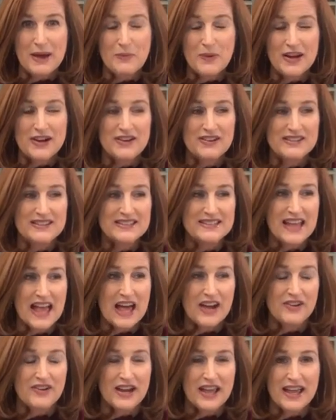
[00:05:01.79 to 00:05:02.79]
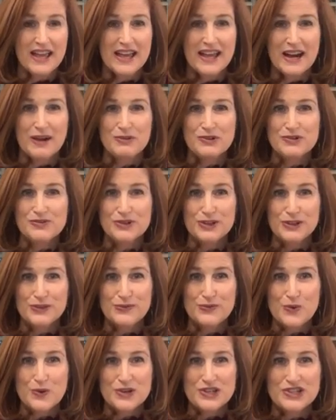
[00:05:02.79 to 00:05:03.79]
I went on Saturday and I was
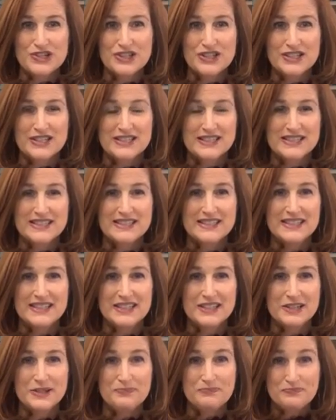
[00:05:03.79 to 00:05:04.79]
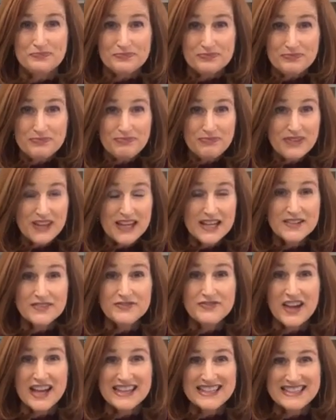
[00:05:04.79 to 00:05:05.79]
really fortunate to see
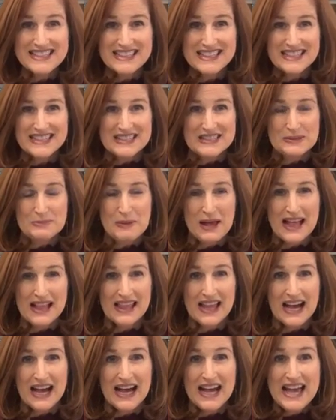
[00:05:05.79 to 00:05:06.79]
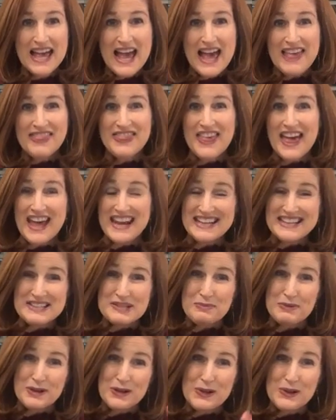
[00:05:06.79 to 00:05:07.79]
Inventing Isabella. That
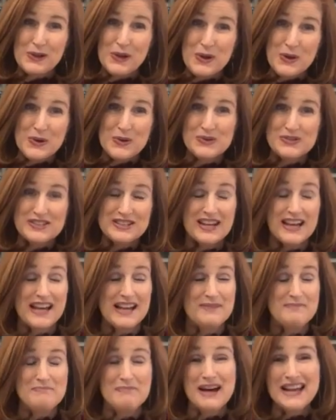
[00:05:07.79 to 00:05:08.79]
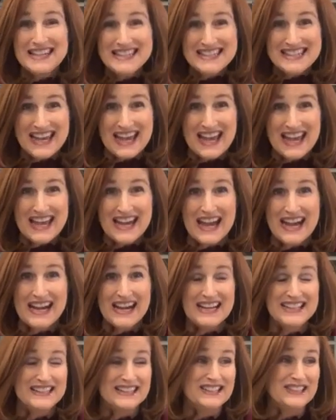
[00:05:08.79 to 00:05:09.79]
exhibit closed Monday
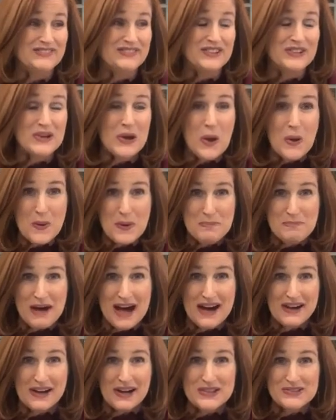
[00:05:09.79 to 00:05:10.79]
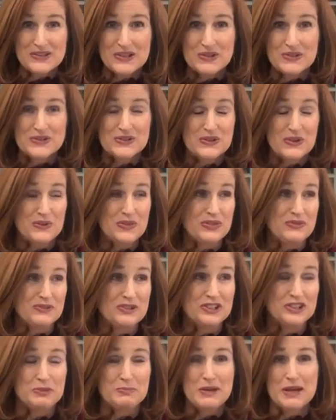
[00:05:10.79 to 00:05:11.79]
and I didn't even know about it, so I was so
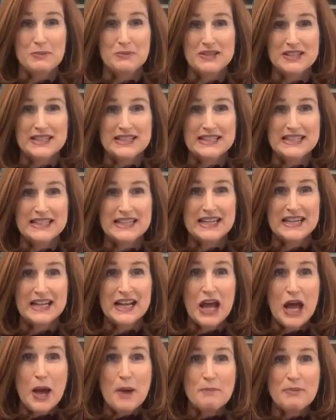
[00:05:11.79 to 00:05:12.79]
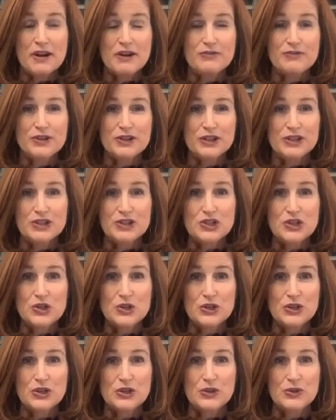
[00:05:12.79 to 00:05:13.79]
thrilled to be able to see it. But it really
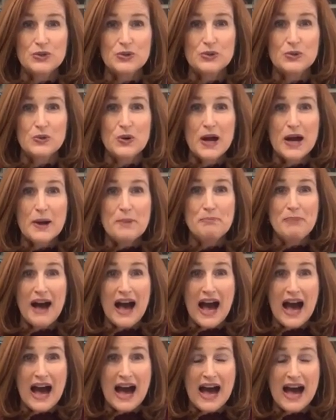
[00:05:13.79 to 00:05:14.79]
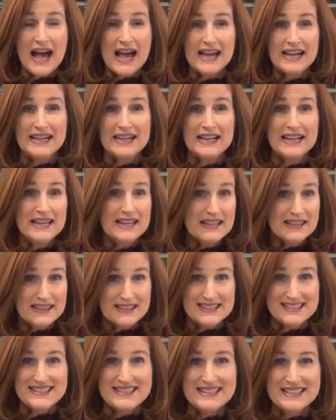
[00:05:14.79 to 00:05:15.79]
took you behind
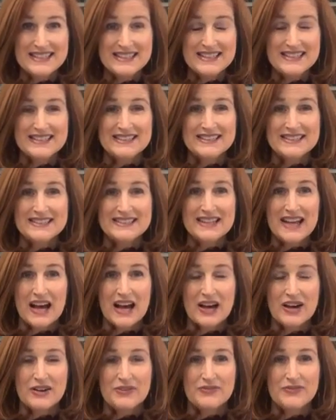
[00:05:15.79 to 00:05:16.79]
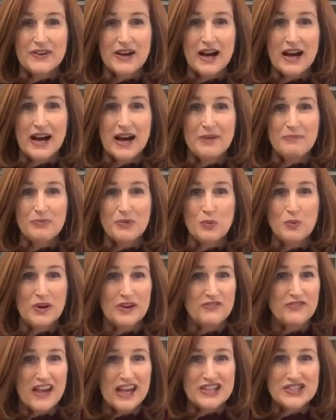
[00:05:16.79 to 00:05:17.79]
the scenes of
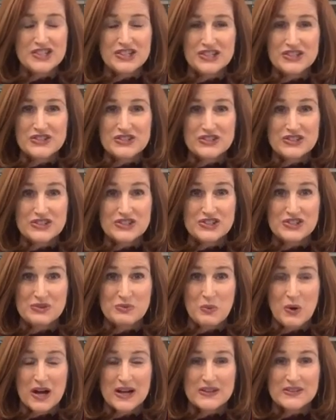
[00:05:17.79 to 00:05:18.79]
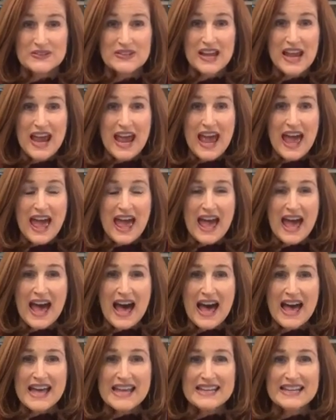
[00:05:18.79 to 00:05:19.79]
what a fashionista she was.
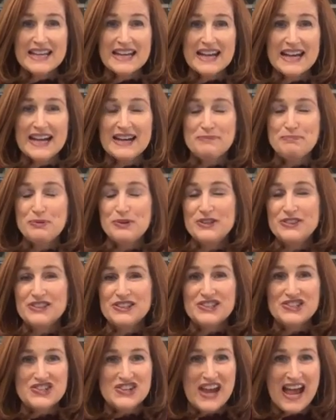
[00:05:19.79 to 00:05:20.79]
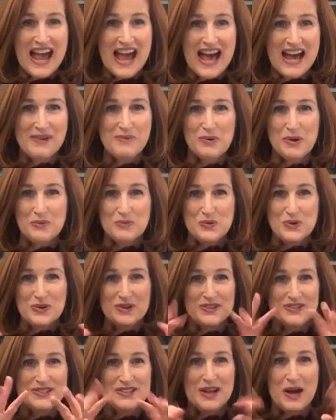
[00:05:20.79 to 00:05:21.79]
And put in the chat what
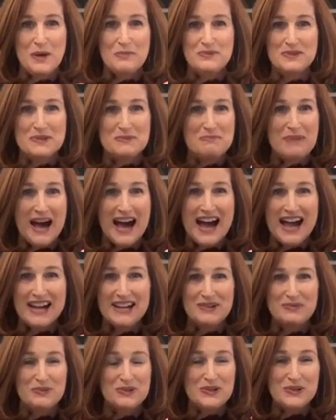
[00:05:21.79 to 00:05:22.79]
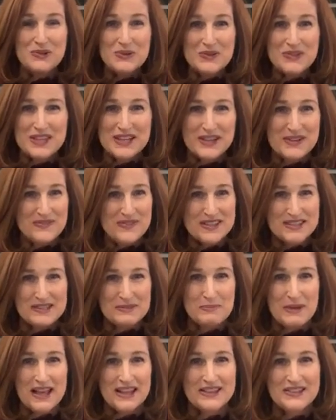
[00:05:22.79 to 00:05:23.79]
words come to mind when you think of
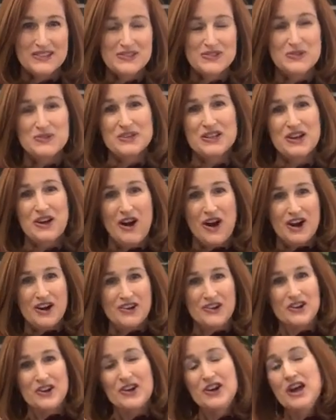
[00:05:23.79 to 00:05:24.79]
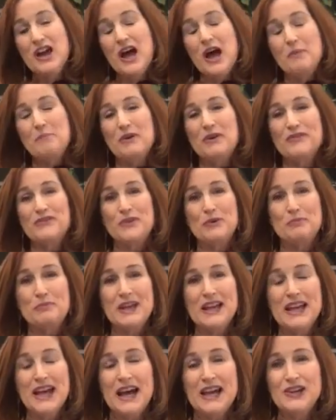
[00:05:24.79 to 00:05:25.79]
Isabella Stewart Gardner. But for
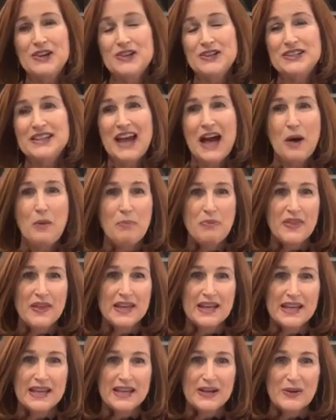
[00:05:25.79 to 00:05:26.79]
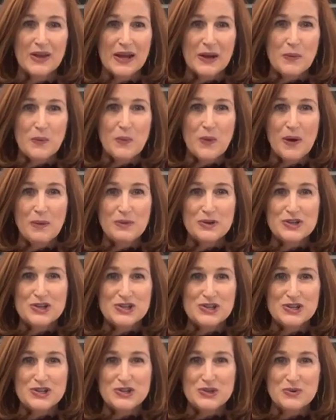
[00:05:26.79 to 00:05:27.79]
me, I couldn't help thinking, like, what
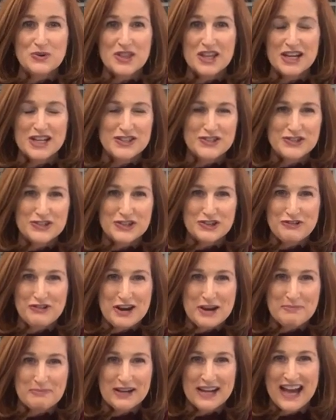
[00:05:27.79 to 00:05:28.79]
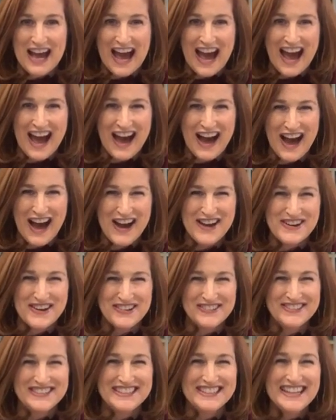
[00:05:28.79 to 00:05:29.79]
would she do with an Instagram
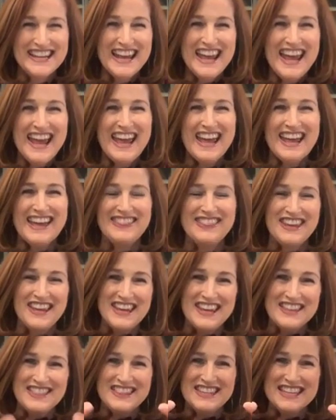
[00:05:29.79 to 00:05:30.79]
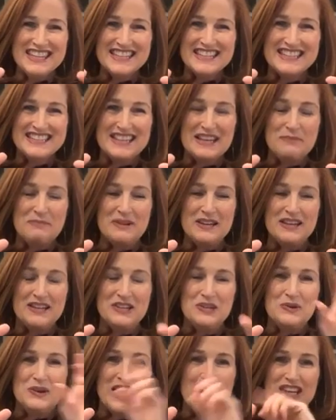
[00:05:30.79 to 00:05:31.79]
account? And in the
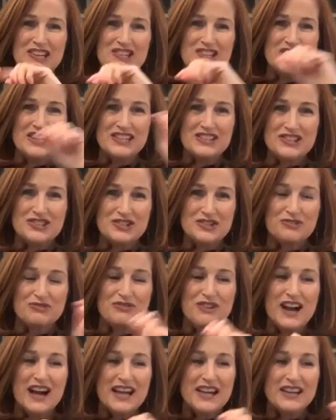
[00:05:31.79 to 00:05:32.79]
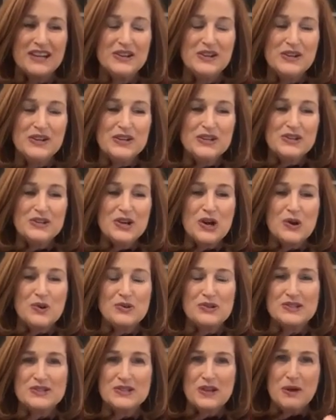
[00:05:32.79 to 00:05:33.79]
exhibit, you had a chance to write
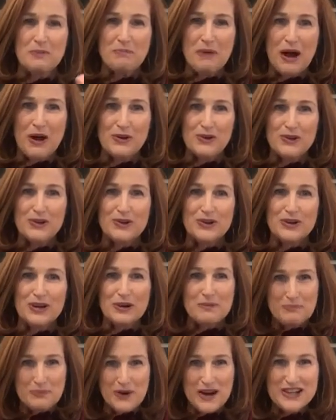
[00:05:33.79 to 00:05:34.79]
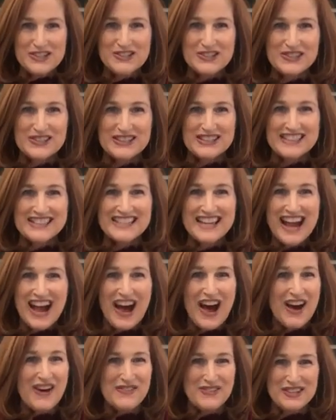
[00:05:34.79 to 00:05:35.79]
notes about your impressions
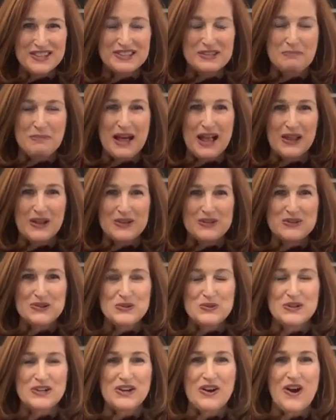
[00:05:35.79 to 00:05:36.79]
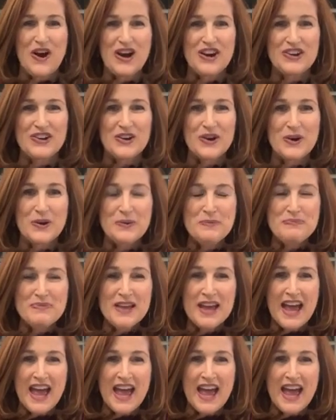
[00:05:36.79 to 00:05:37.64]
of Isabella Stewart Gardner.